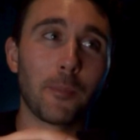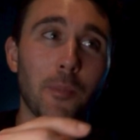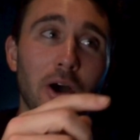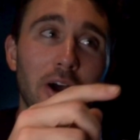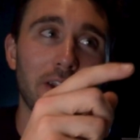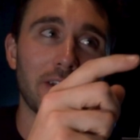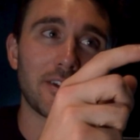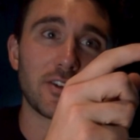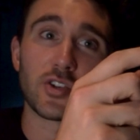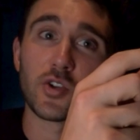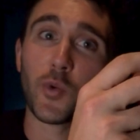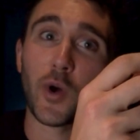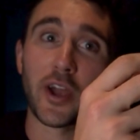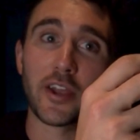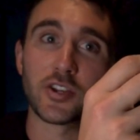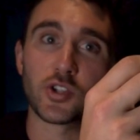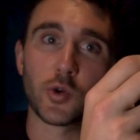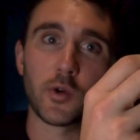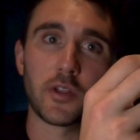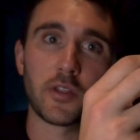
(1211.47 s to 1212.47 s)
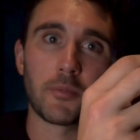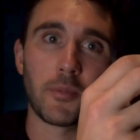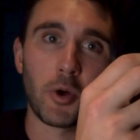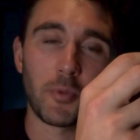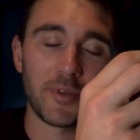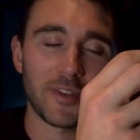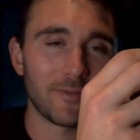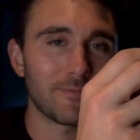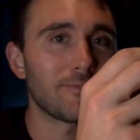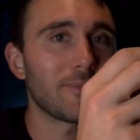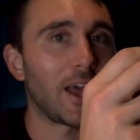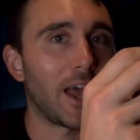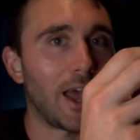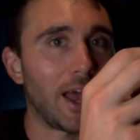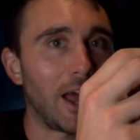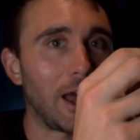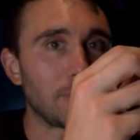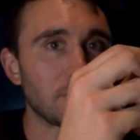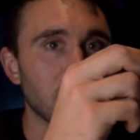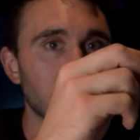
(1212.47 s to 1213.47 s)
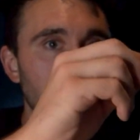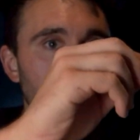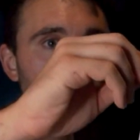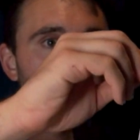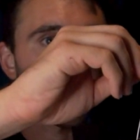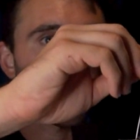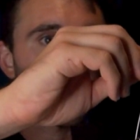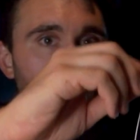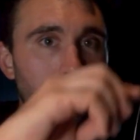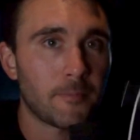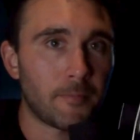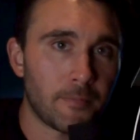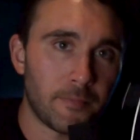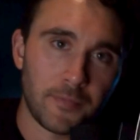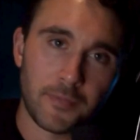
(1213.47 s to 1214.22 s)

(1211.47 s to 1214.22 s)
But do I enjoy it in the moment? Absolutely.